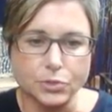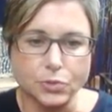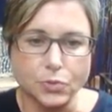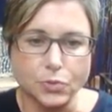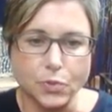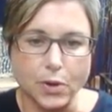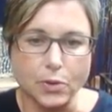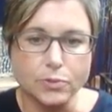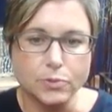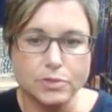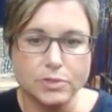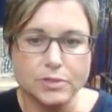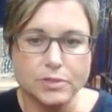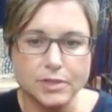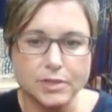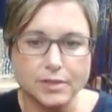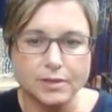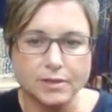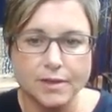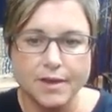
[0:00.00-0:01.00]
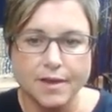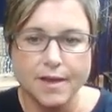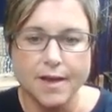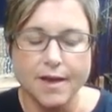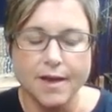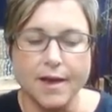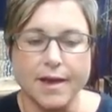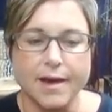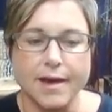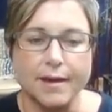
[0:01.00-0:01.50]
quotes.
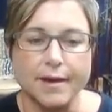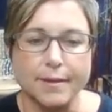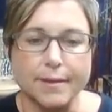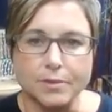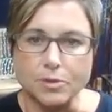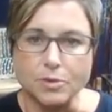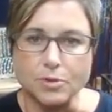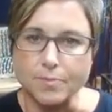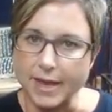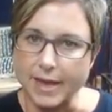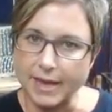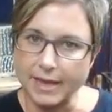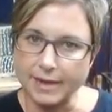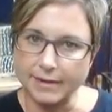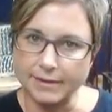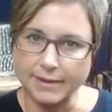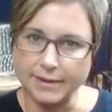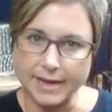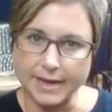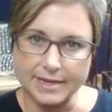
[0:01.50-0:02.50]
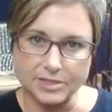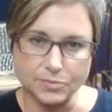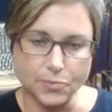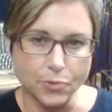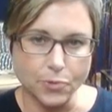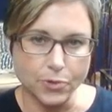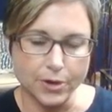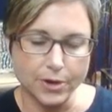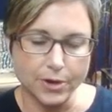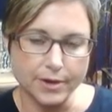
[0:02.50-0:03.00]
You may analyze
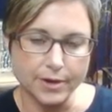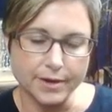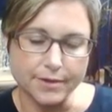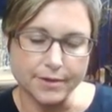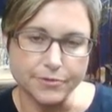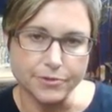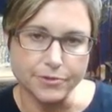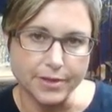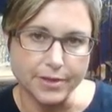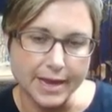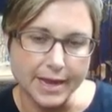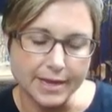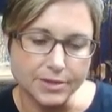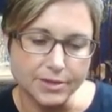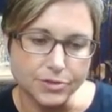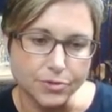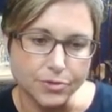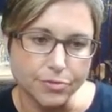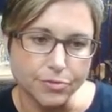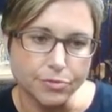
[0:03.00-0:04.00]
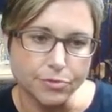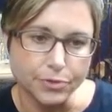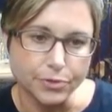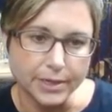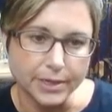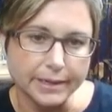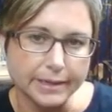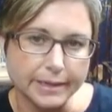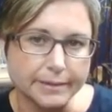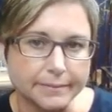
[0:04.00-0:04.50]
more if you like, so
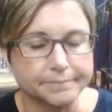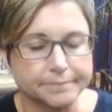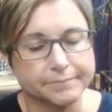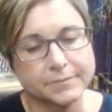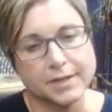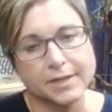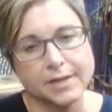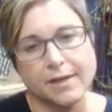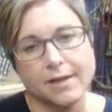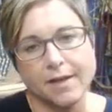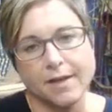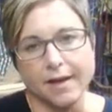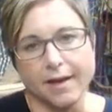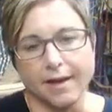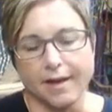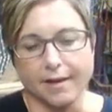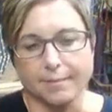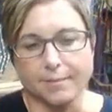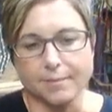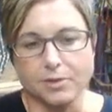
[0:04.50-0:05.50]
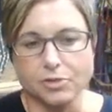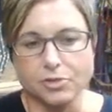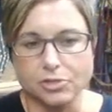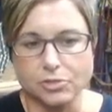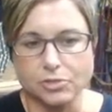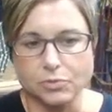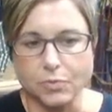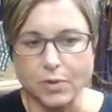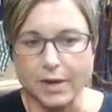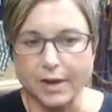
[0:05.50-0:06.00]
3. You
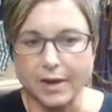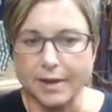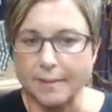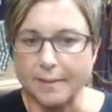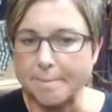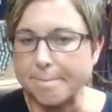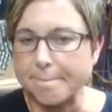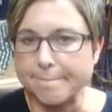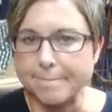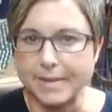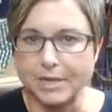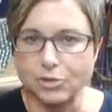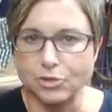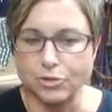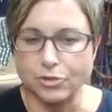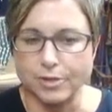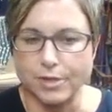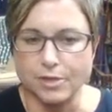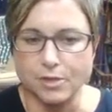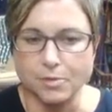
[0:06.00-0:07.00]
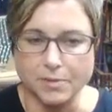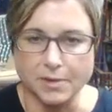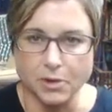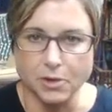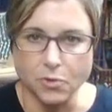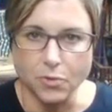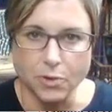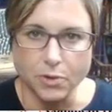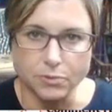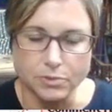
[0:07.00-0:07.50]
just want to make sure that you
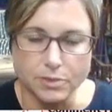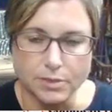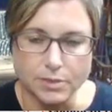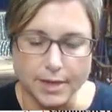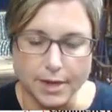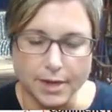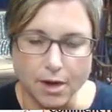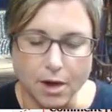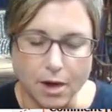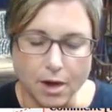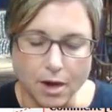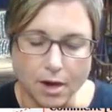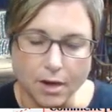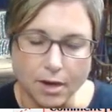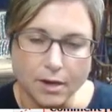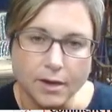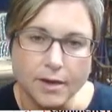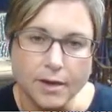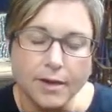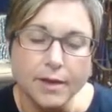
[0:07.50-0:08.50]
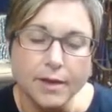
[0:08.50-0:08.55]
pick quotes that are